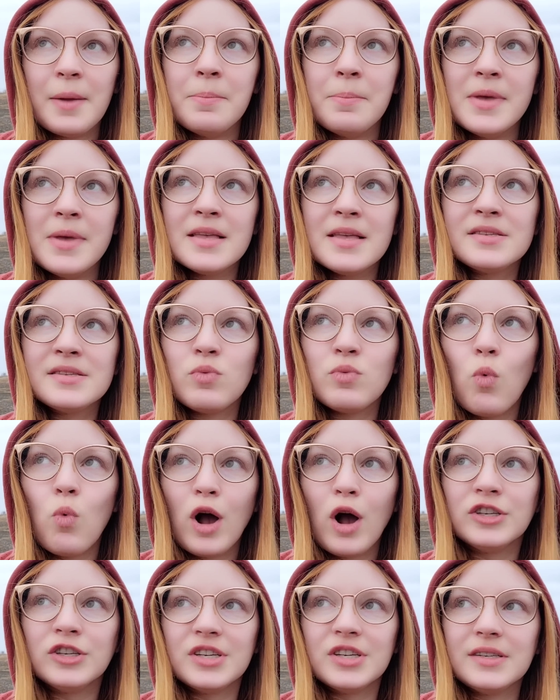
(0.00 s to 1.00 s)
miss
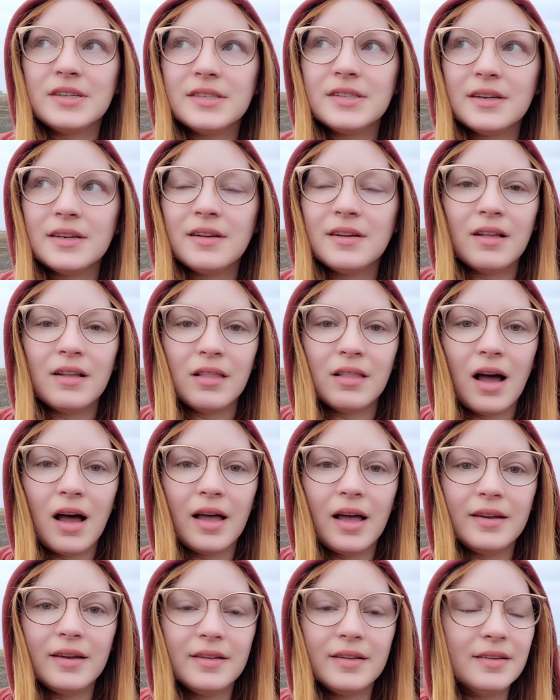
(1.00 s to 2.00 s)
Washington a
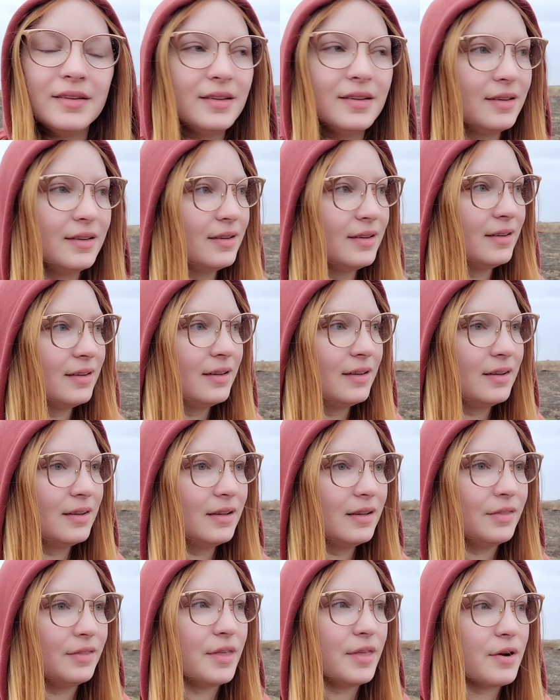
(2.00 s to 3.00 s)
lot.
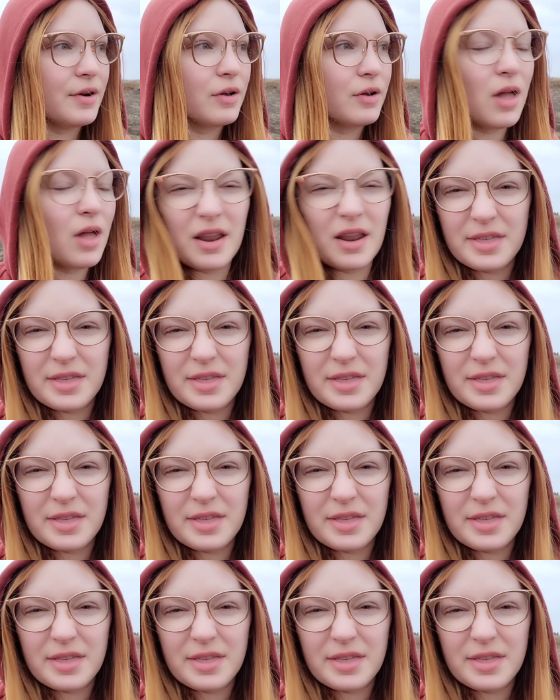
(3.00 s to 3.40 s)
There are a lot